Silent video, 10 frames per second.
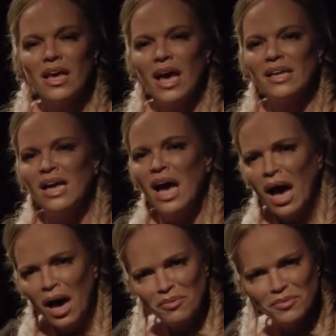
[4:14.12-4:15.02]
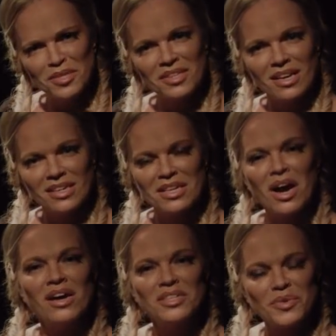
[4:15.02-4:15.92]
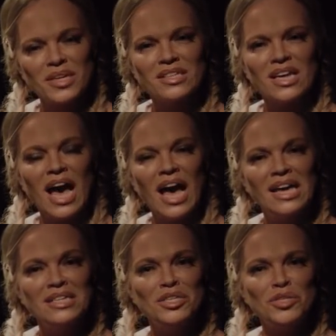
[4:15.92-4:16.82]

And after that, Hardrade had